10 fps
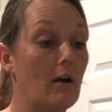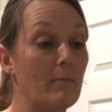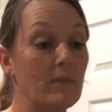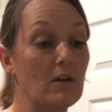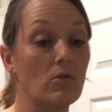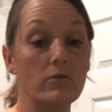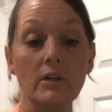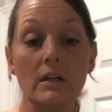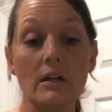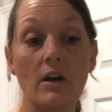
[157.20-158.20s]
The
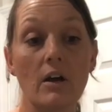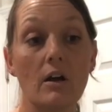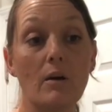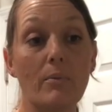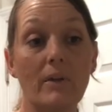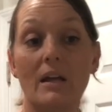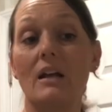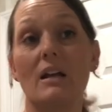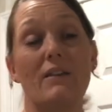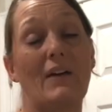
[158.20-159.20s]
only complaint,
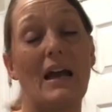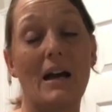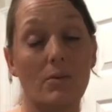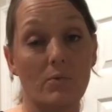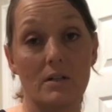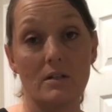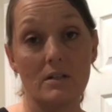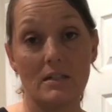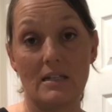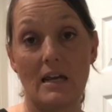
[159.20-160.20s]
if I had one
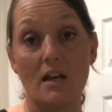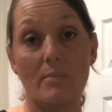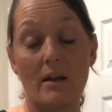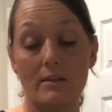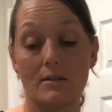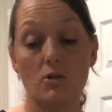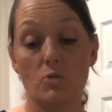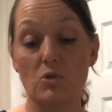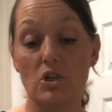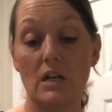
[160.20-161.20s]
to say about the surge
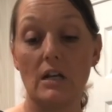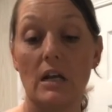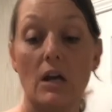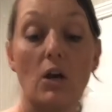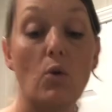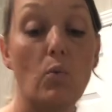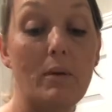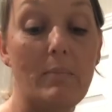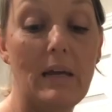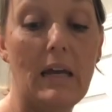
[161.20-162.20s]
machine, would
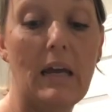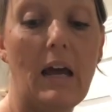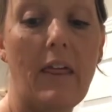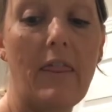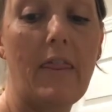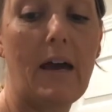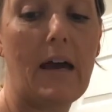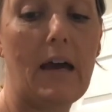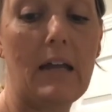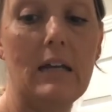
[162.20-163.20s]
be
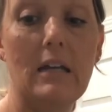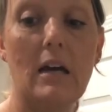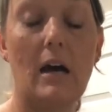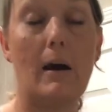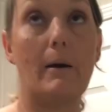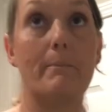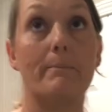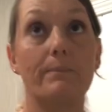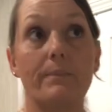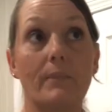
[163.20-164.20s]
that
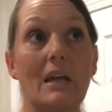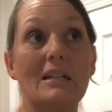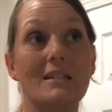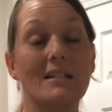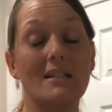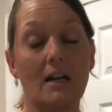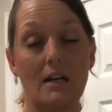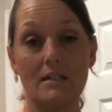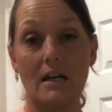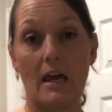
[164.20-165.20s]
it's
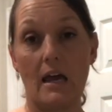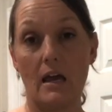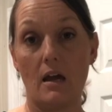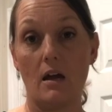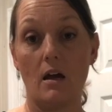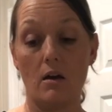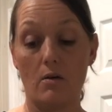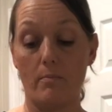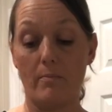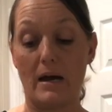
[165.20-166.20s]
designed to hang
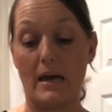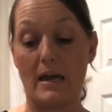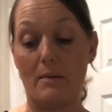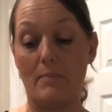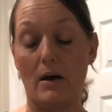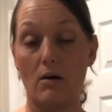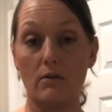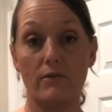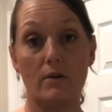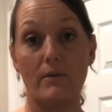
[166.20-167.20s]
by a
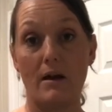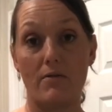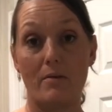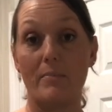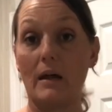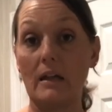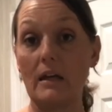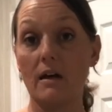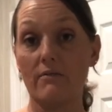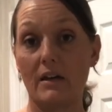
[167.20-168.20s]
belt around the belly
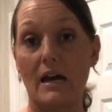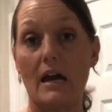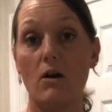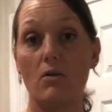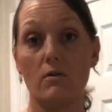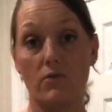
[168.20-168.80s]
of the cow.